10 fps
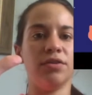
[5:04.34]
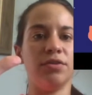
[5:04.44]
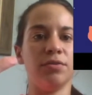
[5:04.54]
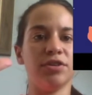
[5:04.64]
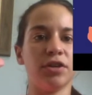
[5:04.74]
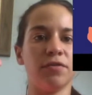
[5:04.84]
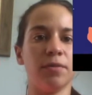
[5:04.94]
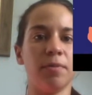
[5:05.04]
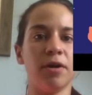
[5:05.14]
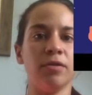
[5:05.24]
do a
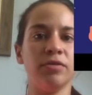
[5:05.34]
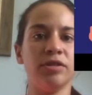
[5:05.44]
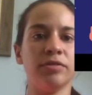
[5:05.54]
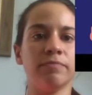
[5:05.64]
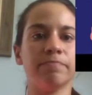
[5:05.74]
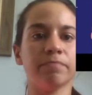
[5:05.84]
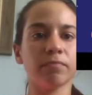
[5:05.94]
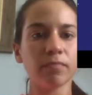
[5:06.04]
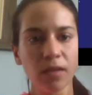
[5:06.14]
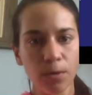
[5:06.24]
surfer pose
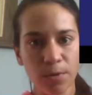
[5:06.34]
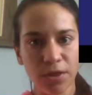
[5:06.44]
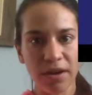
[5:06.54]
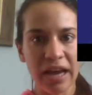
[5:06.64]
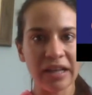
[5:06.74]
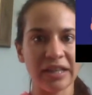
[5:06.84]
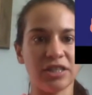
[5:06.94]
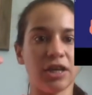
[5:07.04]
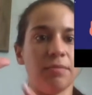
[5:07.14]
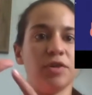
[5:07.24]
with your hand,
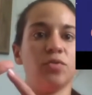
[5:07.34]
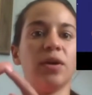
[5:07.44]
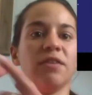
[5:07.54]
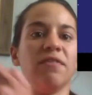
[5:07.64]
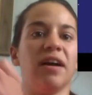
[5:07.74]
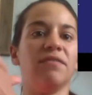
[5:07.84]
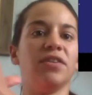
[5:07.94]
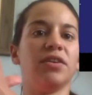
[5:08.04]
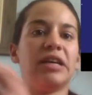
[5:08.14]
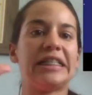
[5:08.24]
that's going to be 25
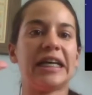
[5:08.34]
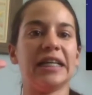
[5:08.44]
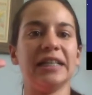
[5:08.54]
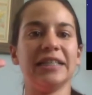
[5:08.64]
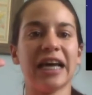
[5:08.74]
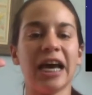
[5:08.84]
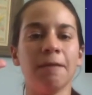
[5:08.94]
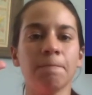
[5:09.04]
degrees on the sky.